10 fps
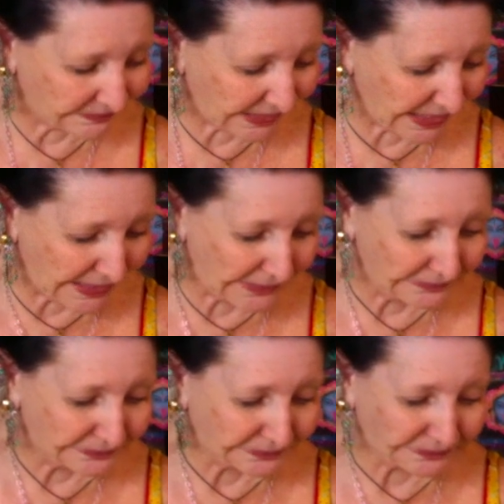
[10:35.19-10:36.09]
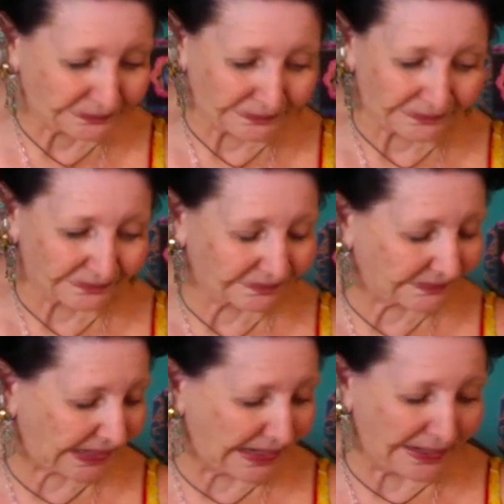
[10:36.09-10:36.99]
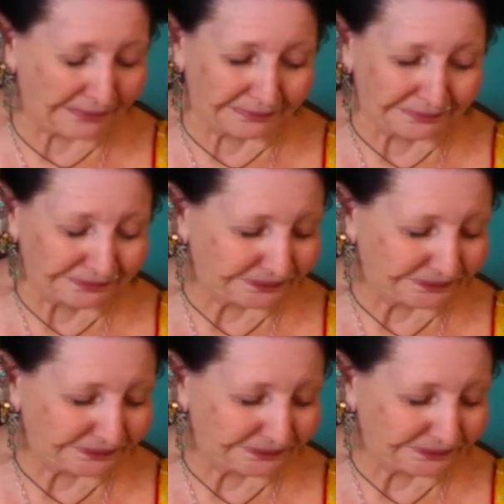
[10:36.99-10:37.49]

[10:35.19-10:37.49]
Okay. Um,